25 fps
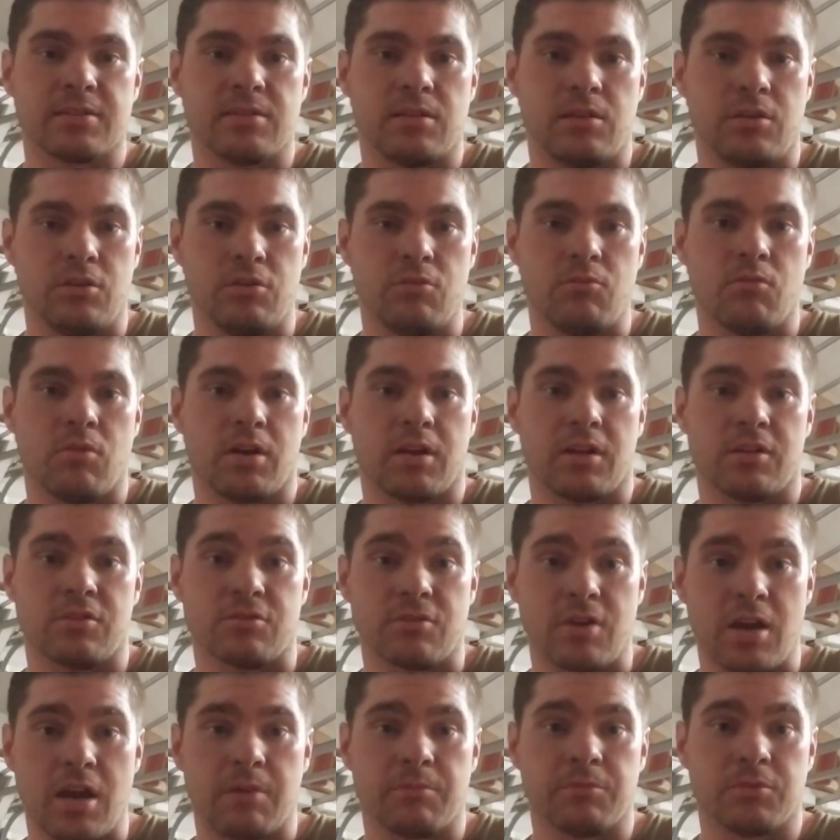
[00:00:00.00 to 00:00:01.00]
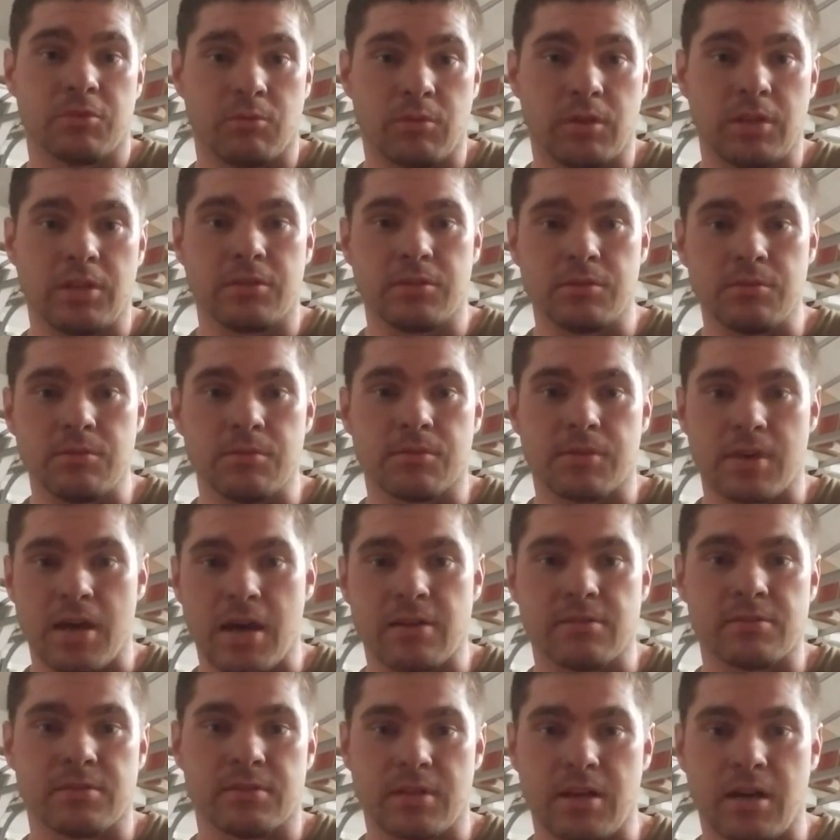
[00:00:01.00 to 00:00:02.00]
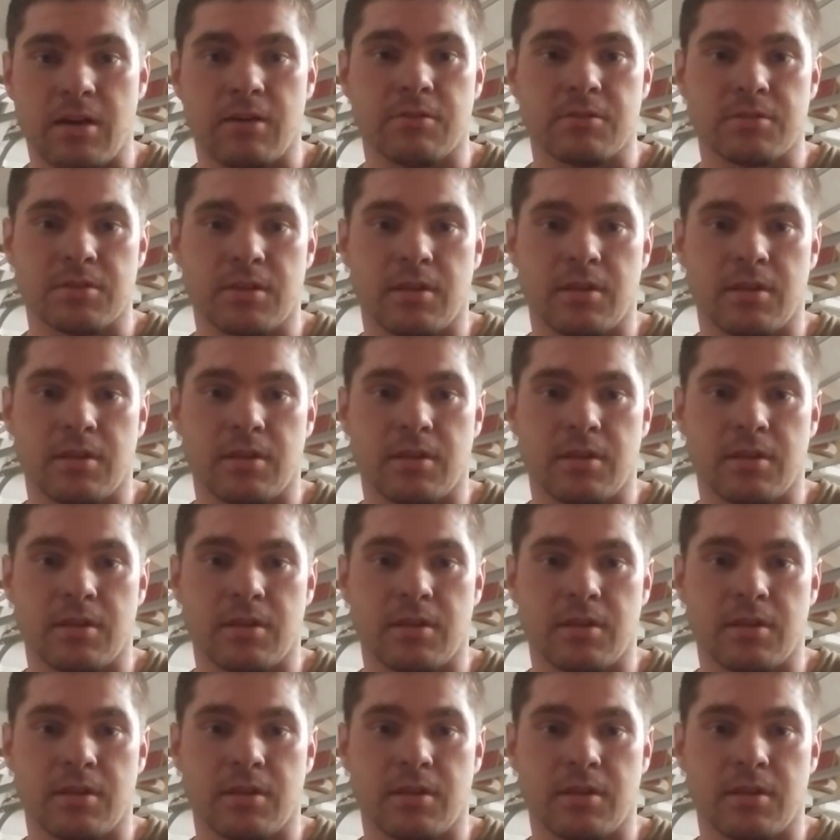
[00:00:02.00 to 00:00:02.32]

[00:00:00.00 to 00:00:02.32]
and you want to drop $22,000